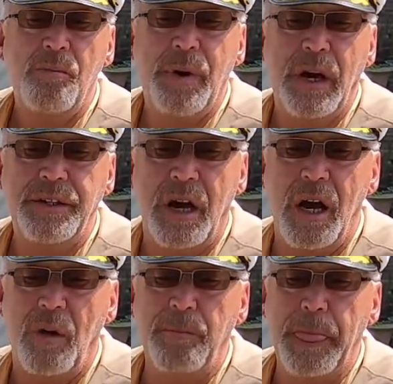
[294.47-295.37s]
But
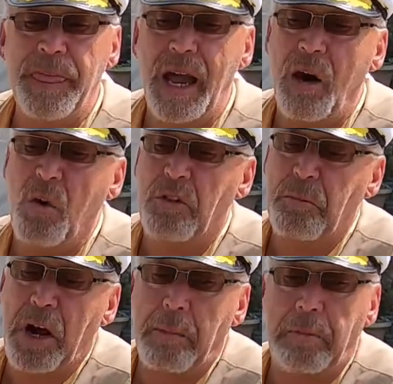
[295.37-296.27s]
now with
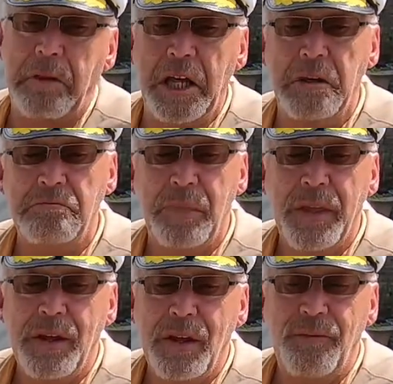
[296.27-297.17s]
probably
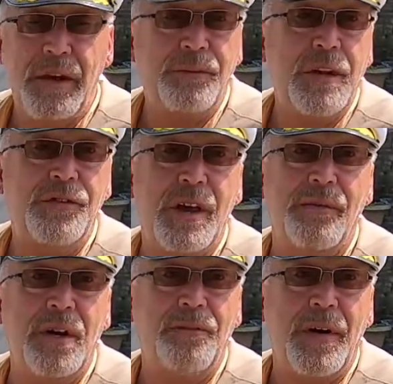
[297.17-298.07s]
50,
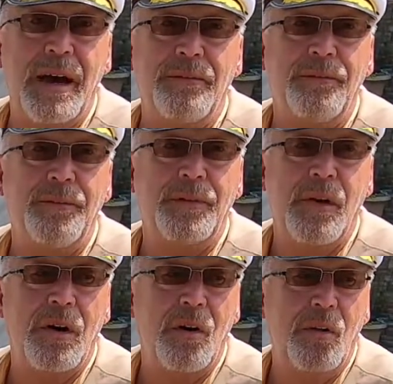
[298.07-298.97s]
75
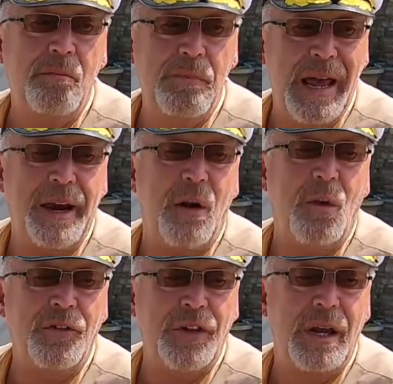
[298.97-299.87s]
man
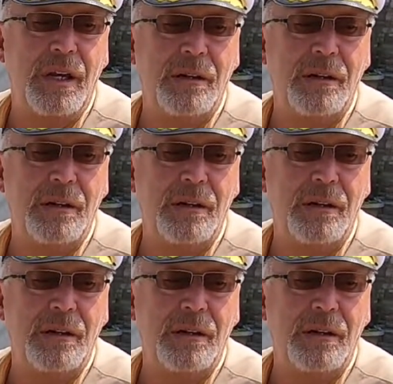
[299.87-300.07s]
hours in it.